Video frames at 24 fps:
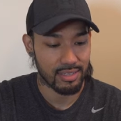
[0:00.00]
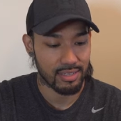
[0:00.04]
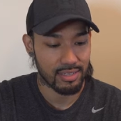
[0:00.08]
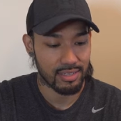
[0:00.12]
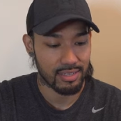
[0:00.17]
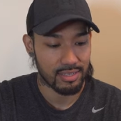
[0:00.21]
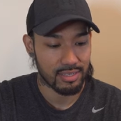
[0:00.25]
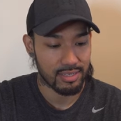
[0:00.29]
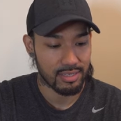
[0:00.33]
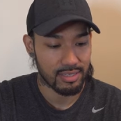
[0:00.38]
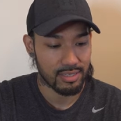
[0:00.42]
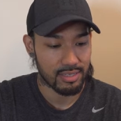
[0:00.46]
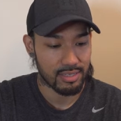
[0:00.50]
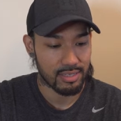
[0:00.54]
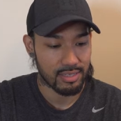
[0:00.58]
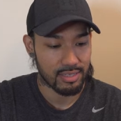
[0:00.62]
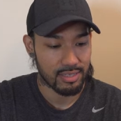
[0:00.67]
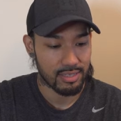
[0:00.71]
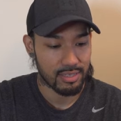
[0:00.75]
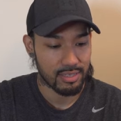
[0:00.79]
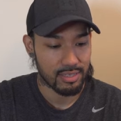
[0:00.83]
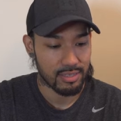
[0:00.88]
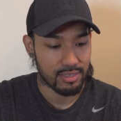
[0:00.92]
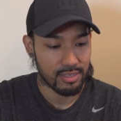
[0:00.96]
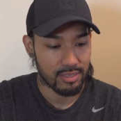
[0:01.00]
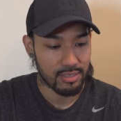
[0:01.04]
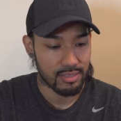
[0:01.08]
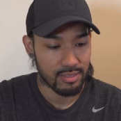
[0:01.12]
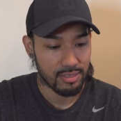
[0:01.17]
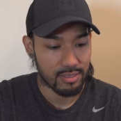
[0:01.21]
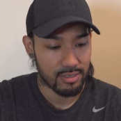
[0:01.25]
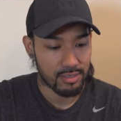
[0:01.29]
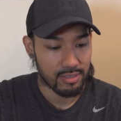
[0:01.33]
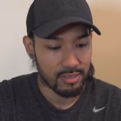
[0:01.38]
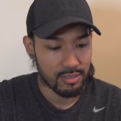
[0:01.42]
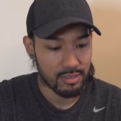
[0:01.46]

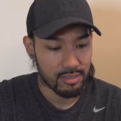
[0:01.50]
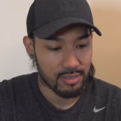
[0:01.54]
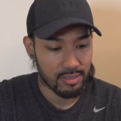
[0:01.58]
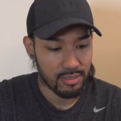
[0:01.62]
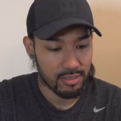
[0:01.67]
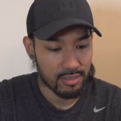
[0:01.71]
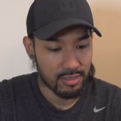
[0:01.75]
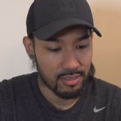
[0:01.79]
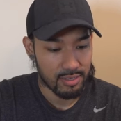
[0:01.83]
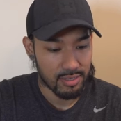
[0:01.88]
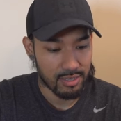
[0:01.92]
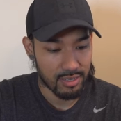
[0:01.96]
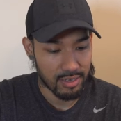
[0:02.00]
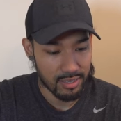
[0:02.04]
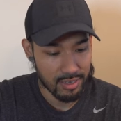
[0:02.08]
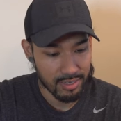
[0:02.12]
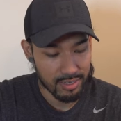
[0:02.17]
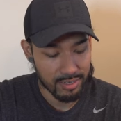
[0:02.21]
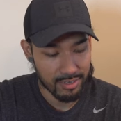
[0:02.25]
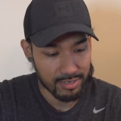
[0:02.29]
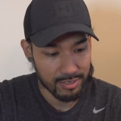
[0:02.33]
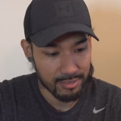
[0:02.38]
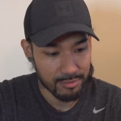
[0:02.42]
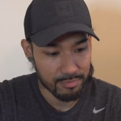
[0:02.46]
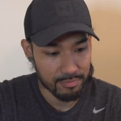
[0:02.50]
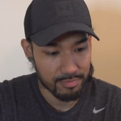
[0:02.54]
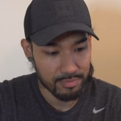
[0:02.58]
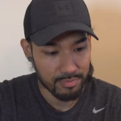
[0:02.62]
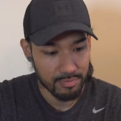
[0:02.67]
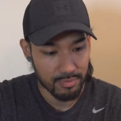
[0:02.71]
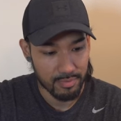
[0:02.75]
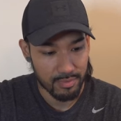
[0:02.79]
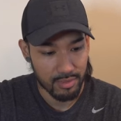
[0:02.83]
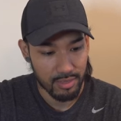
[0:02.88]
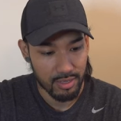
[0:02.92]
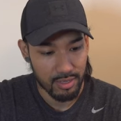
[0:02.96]

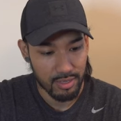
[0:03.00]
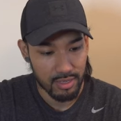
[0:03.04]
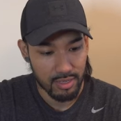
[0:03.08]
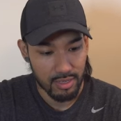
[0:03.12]
Nobody speaks.